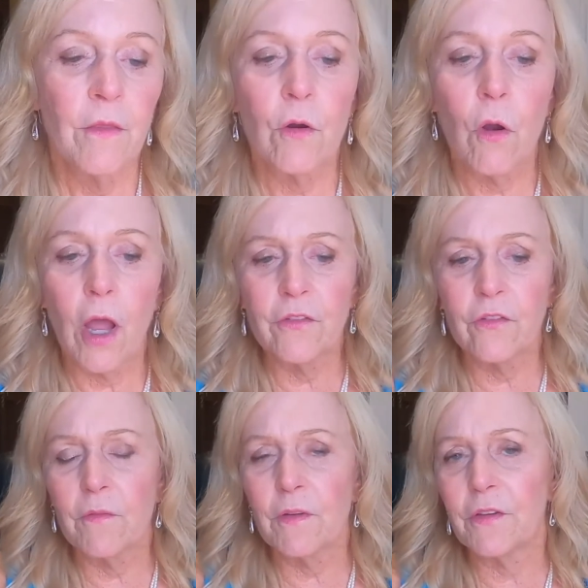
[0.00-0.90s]
The
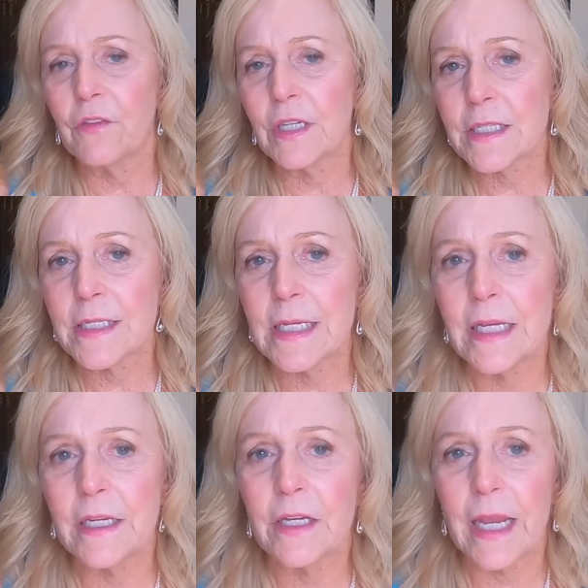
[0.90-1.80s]
cost of a
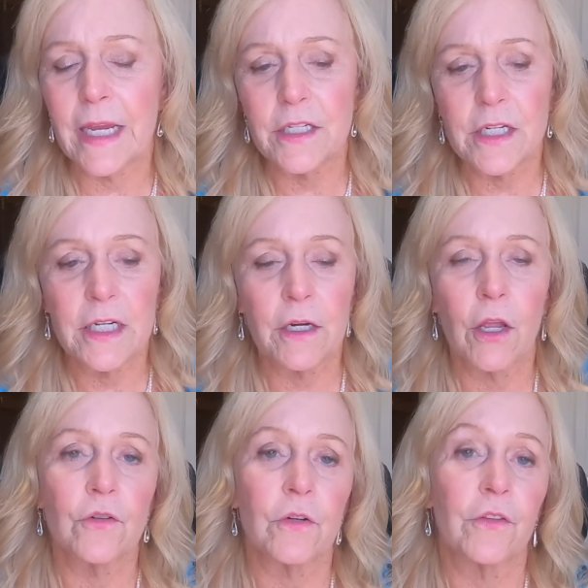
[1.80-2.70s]
1,600 to
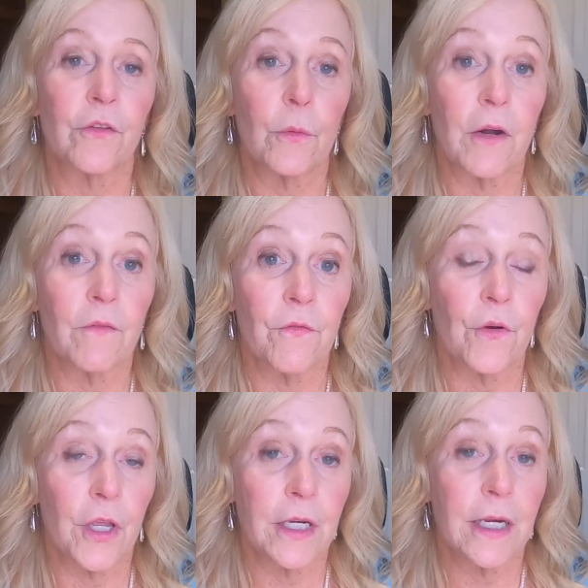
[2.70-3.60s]
1,800 square
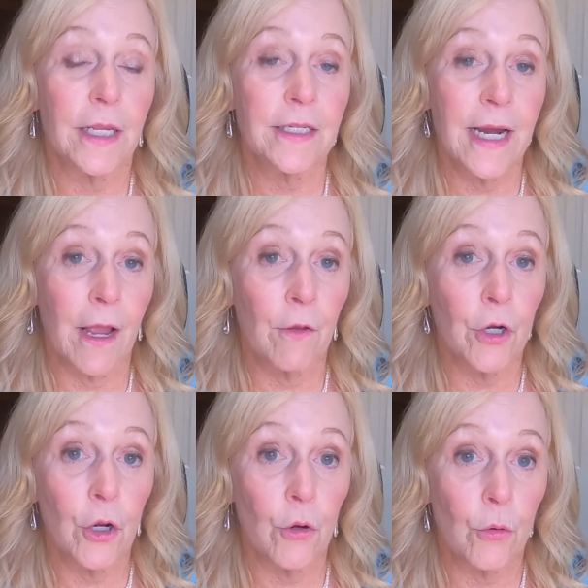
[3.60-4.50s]
foot
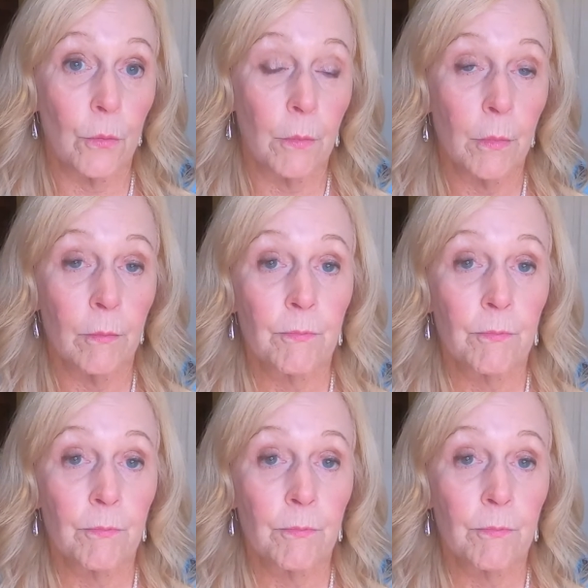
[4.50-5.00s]
townhome